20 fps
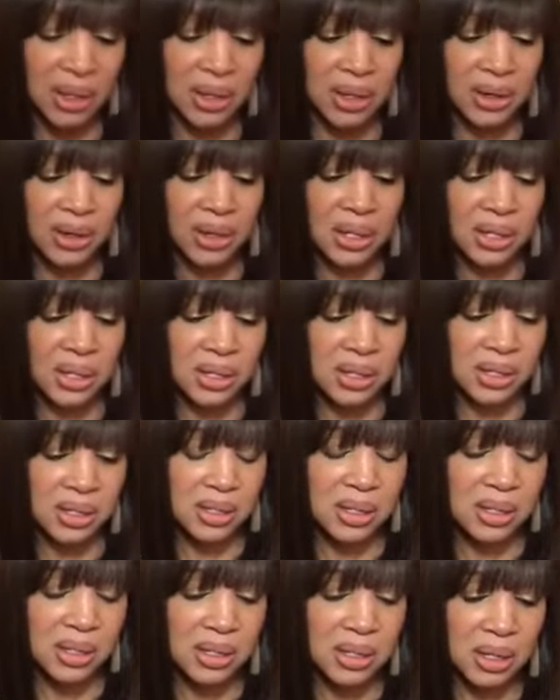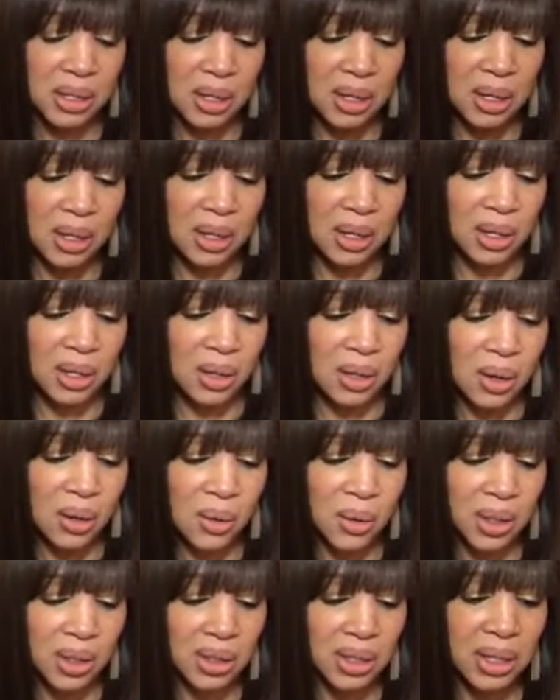There is
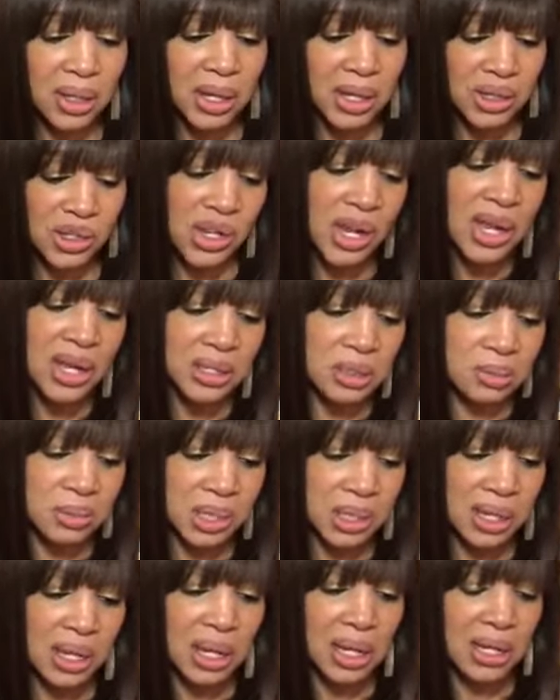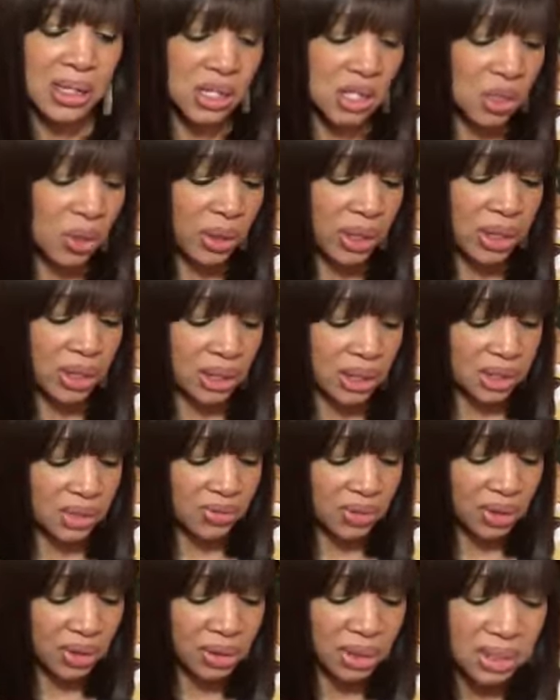coconut and jasmine, yeah. So it is
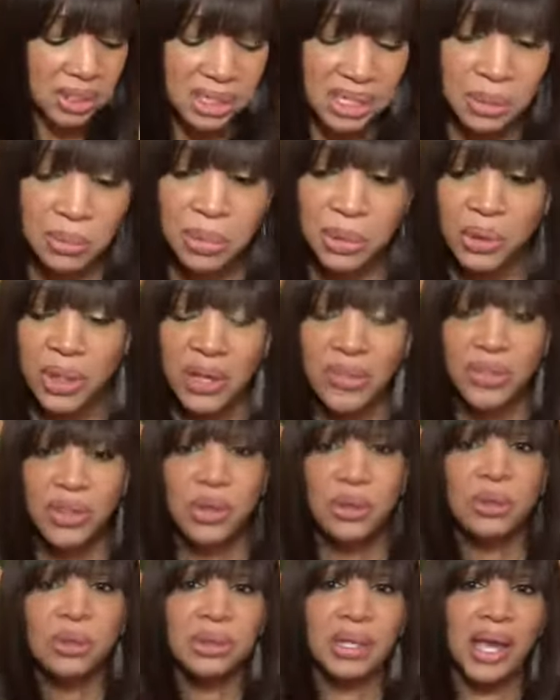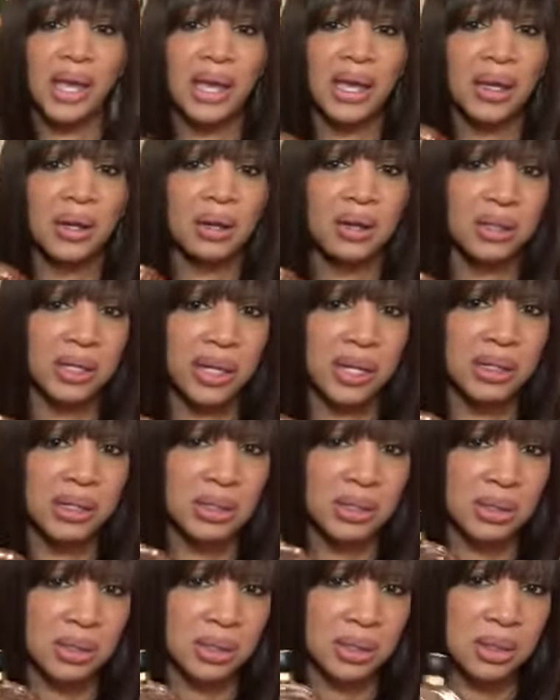very similar. If you like
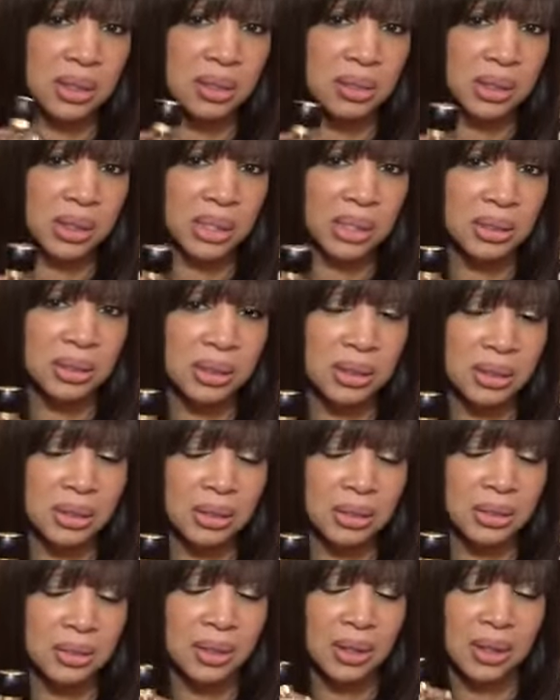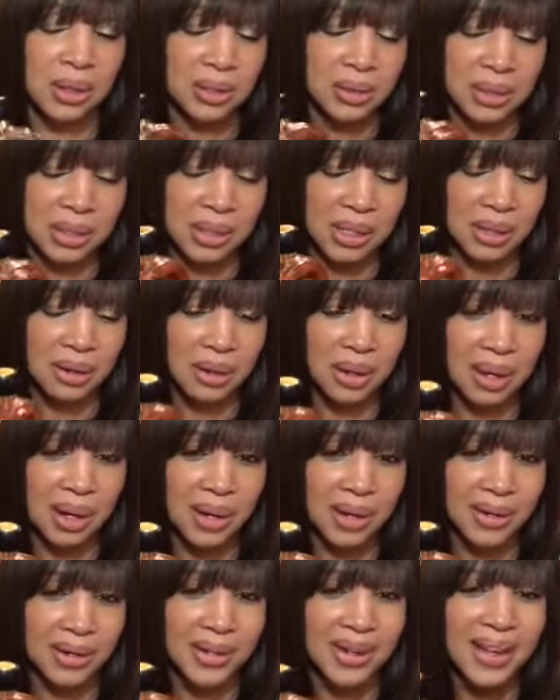Guerlain's
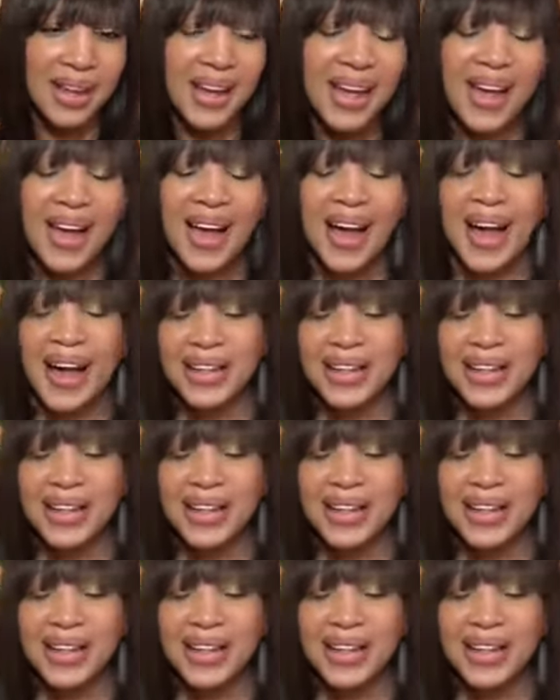Terracotta, I